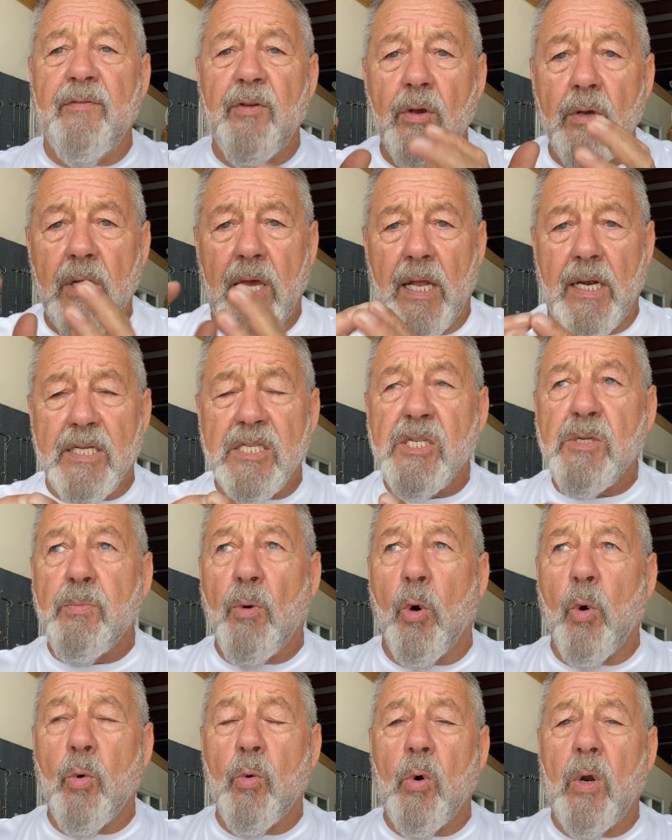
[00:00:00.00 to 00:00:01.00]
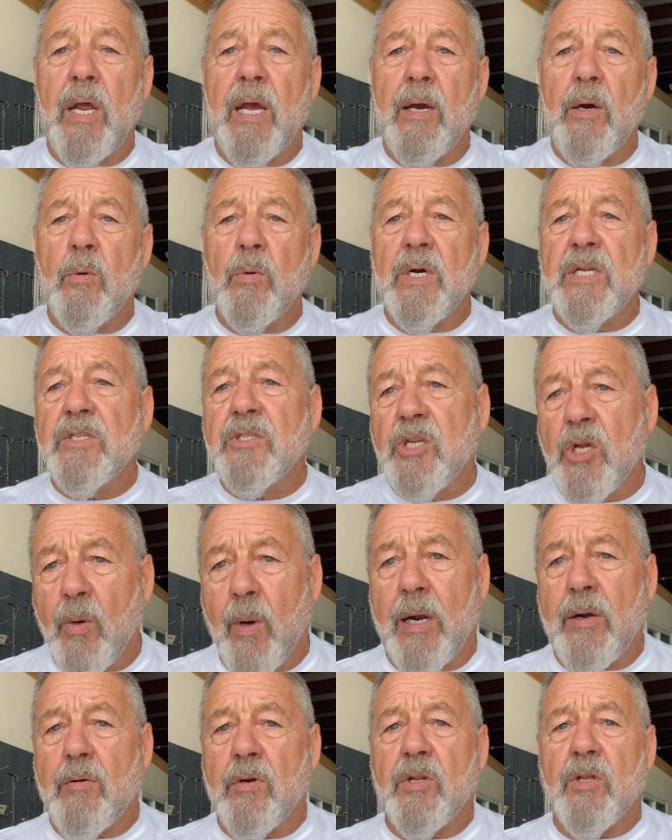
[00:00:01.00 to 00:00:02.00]
You can get a small reel with
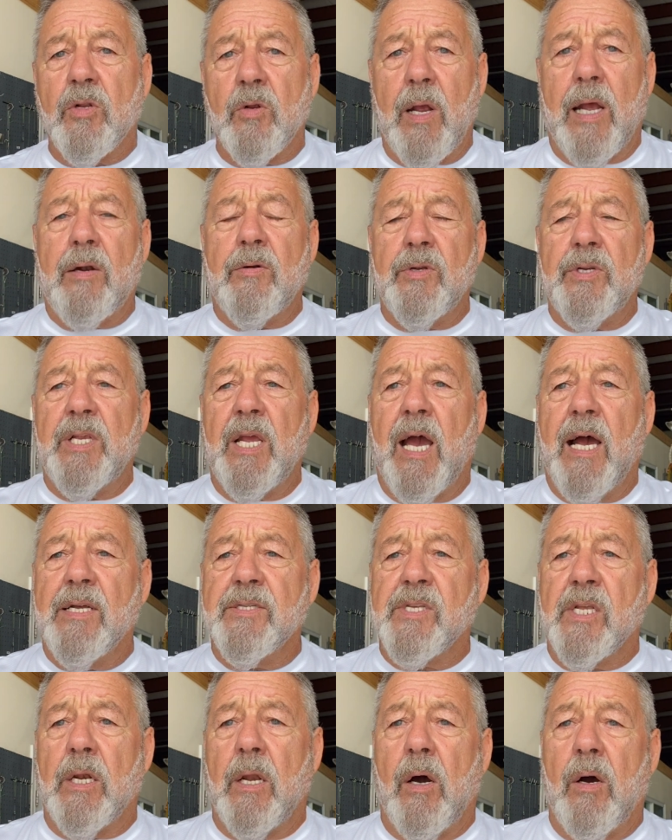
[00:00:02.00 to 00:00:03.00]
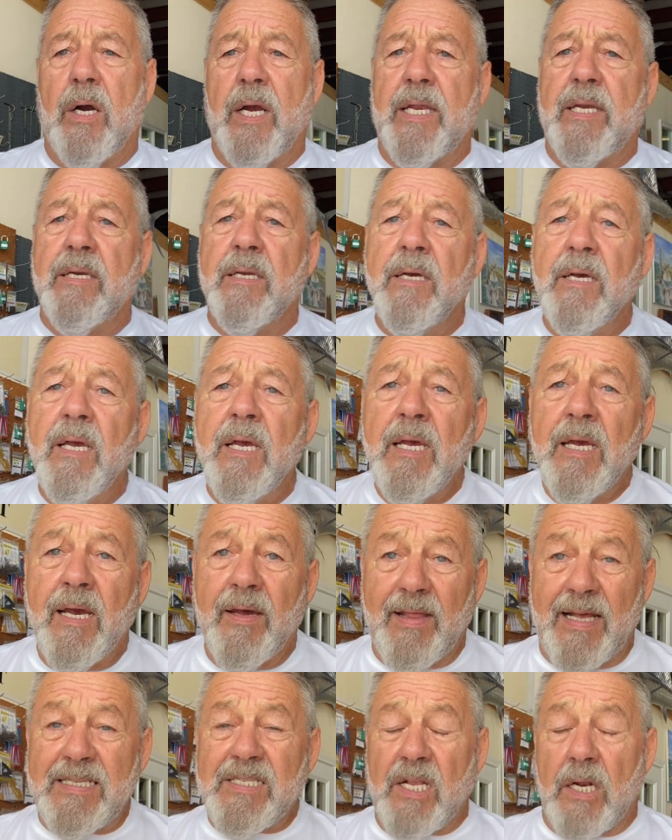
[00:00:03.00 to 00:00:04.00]
200, 300 yards of line.
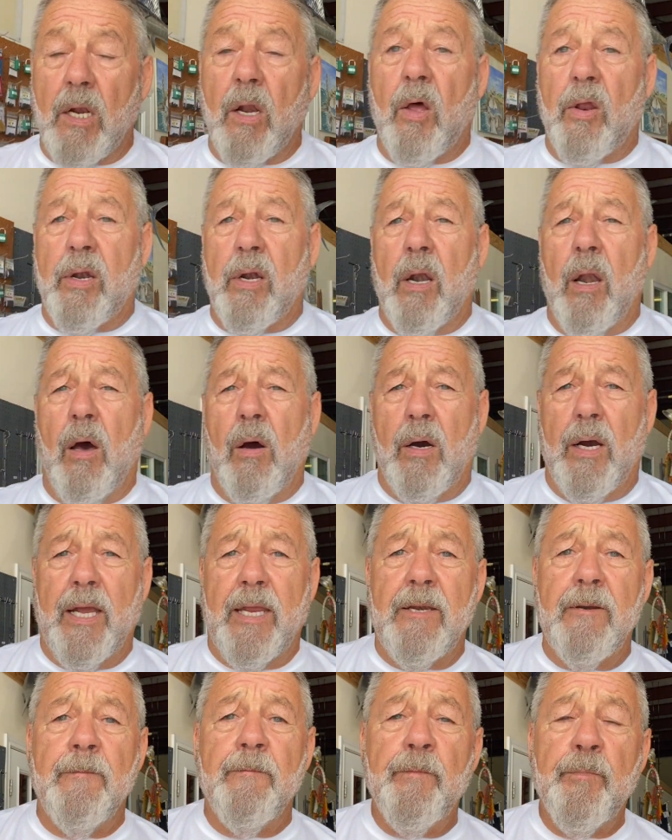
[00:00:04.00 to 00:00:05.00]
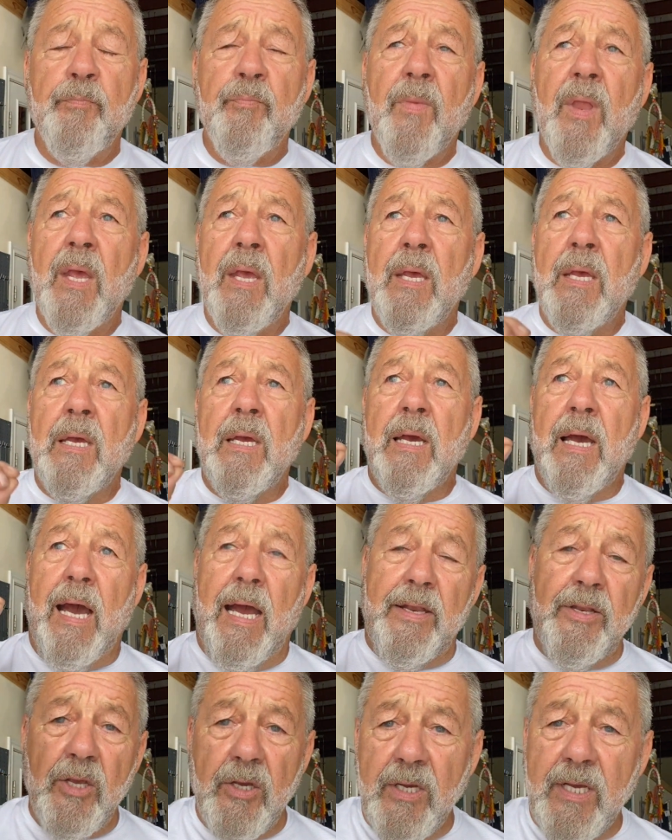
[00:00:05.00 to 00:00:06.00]
That's a lot of line.
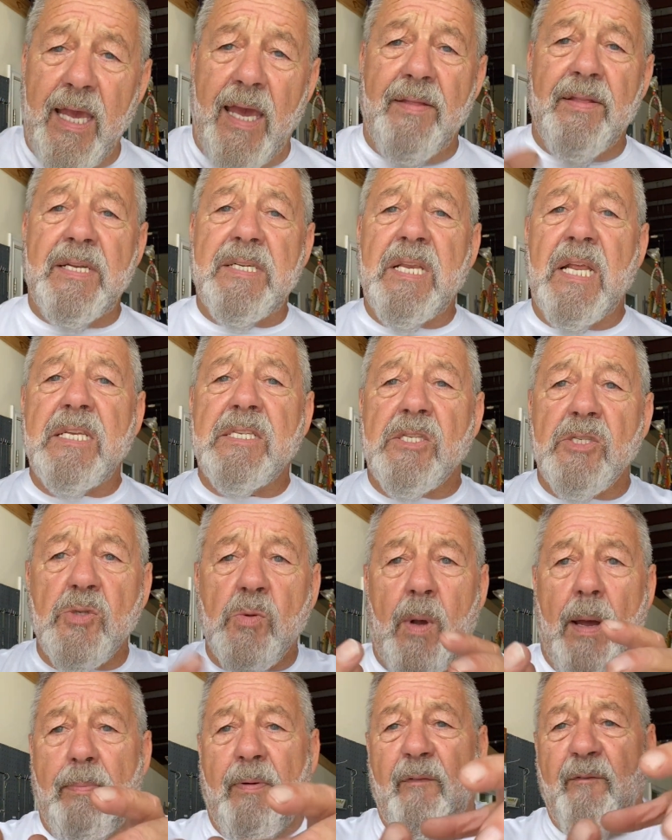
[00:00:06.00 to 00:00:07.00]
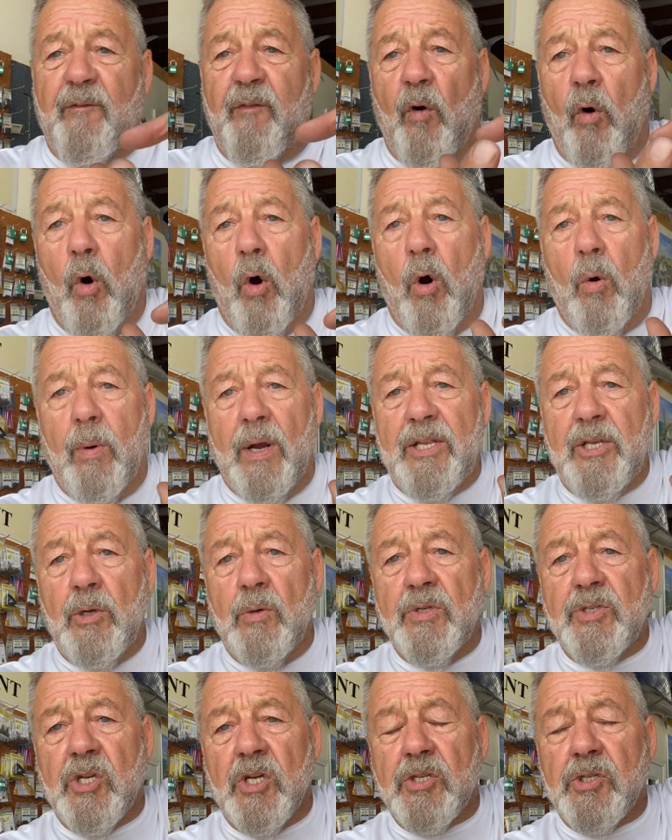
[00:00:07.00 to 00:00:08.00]
And you can get the distance, where before when you
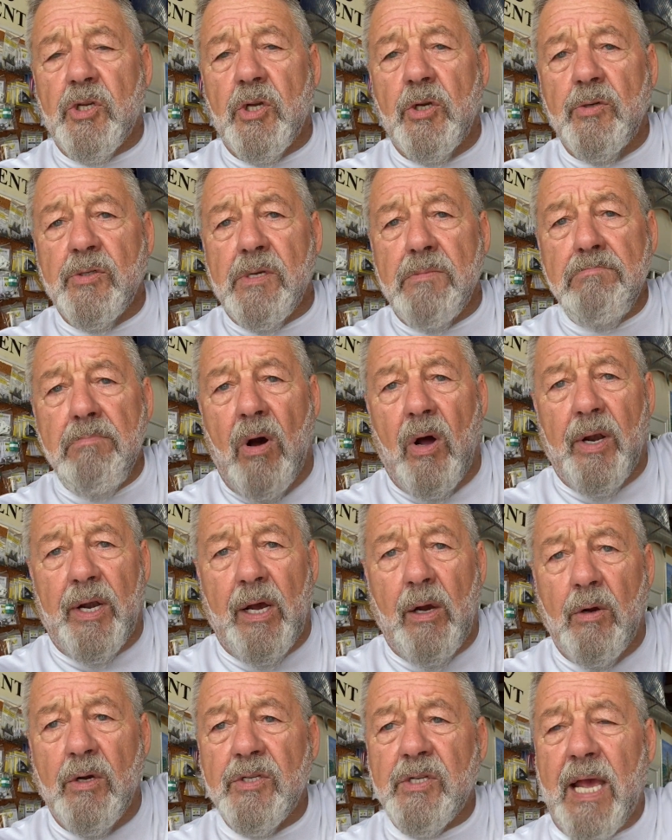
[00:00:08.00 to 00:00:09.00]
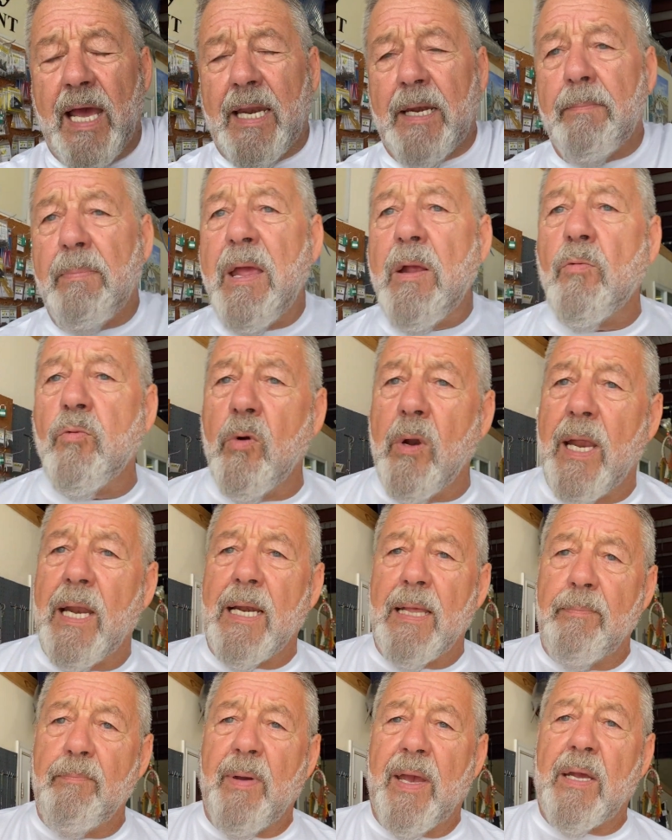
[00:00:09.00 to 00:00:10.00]
were just using mono, it had to be
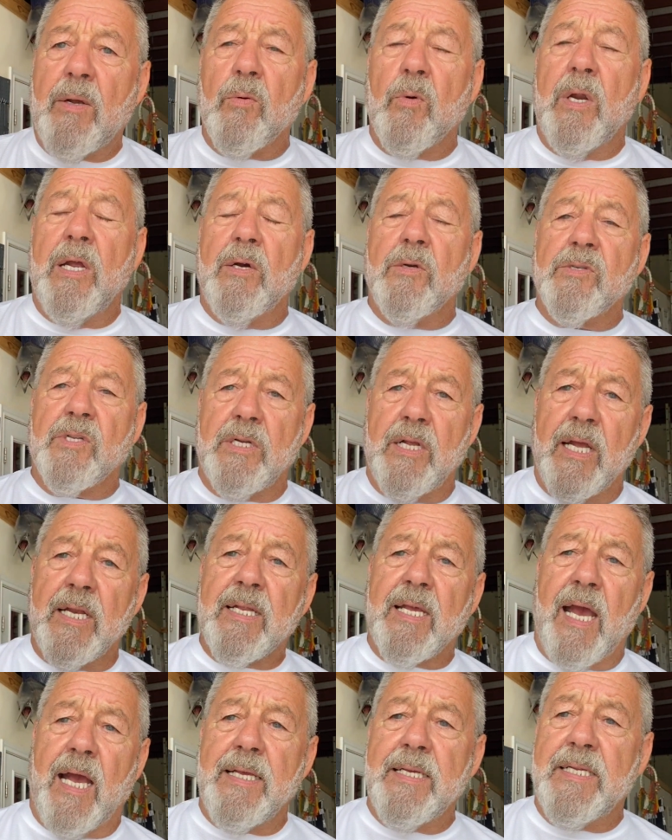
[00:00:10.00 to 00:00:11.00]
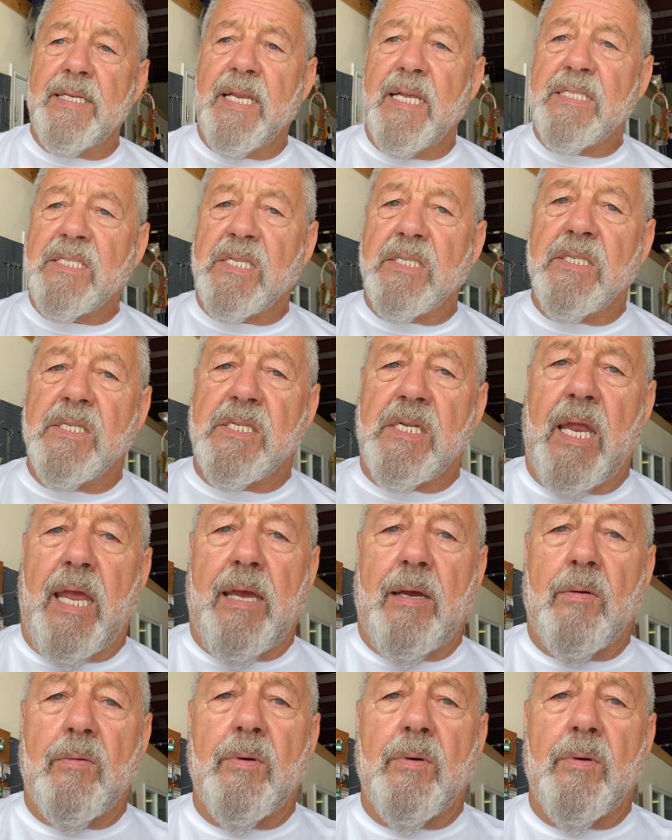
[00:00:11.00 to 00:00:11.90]
really big reels and it'd cut your distance down.